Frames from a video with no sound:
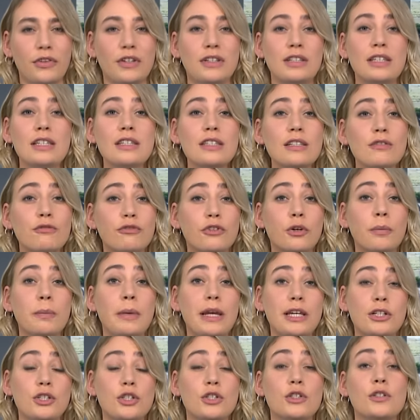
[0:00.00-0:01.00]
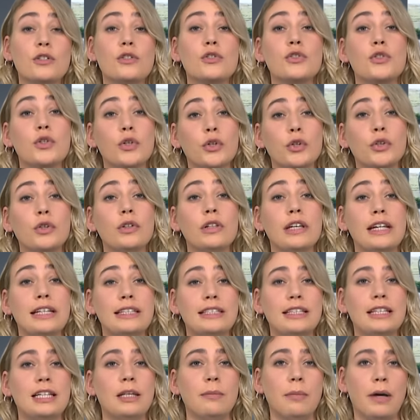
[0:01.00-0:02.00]
the disinformation
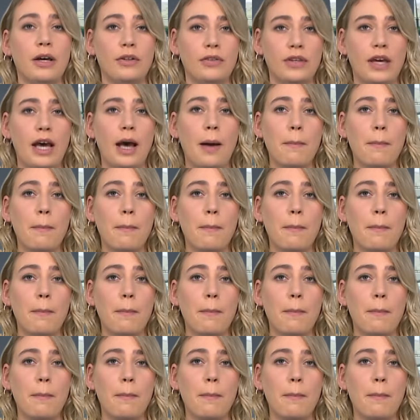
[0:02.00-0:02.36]
circulating about the